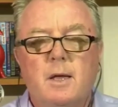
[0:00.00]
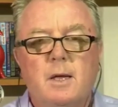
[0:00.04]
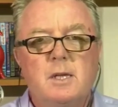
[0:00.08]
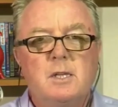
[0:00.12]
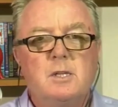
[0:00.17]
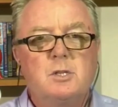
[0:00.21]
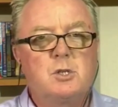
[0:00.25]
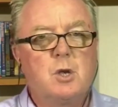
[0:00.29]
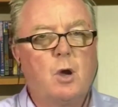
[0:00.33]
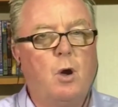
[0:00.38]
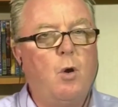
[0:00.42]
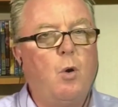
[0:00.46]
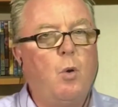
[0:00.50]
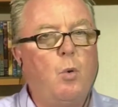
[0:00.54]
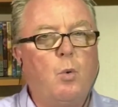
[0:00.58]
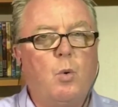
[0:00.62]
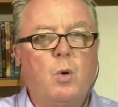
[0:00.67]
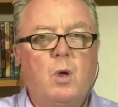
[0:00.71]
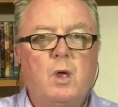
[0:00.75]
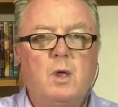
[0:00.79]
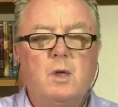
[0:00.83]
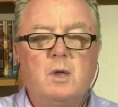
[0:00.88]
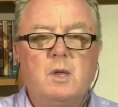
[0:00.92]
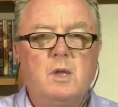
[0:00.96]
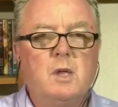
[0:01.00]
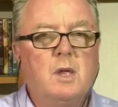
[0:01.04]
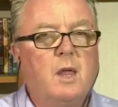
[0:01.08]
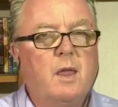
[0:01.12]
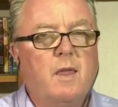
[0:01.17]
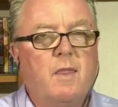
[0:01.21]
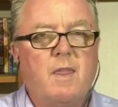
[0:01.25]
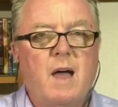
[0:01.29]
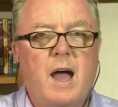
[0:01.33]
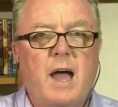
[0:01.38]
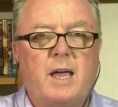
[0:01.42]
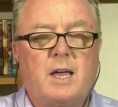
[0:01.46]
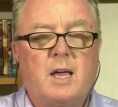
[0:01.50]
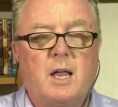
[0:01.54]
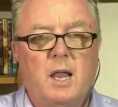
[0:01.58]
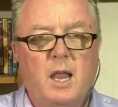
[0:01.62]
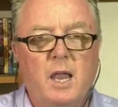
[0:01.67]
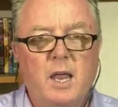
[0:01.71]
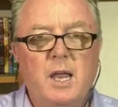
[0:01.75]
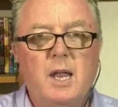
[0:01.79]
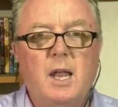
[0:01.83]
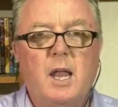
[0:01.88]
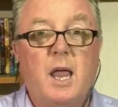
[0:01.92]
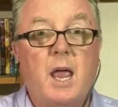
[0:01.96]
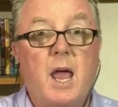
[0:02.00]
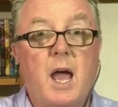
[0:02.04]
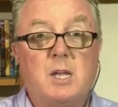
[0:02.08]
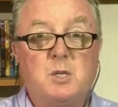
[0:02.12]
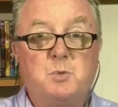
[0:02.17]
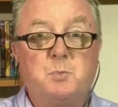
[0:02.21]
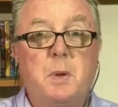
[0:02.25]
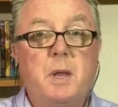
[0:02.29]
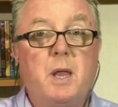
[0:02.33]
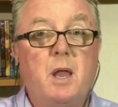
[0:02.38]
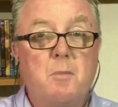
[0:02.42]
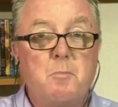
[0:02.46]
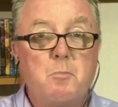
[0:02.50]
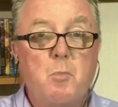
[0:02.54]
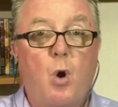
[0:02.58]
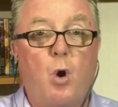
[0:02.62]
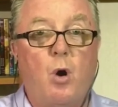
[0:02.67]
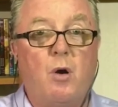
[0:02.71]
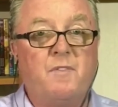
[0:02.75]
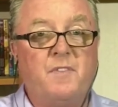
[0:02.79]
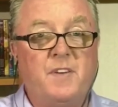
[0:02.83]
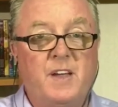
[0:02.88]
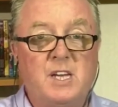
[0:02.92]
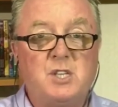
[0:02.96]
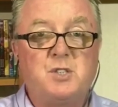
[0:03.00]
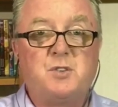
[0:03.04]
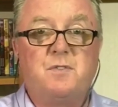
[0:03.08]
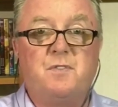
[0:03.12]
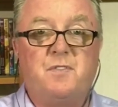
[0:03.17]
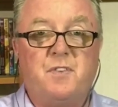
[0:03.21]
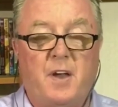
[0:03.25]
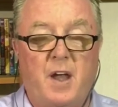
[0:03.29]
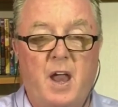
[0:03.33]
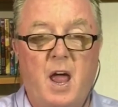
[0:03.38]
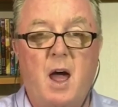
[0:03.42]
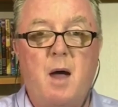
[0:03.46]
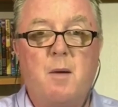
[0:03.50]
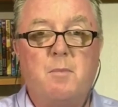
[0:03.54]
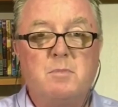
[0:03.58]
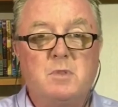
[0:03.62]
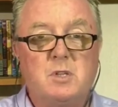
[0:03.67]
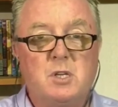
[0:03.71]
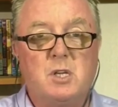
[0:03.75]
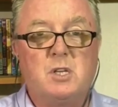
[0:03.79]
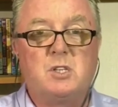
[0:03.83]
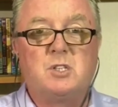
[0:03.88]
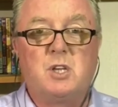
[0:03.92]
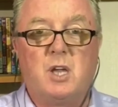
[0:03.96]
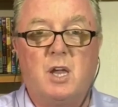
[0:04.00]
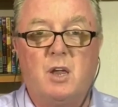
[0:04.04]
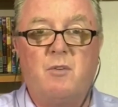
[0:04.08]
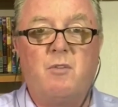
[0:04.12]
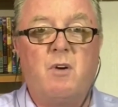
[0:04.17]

So that clearly has been a motivation for him to say,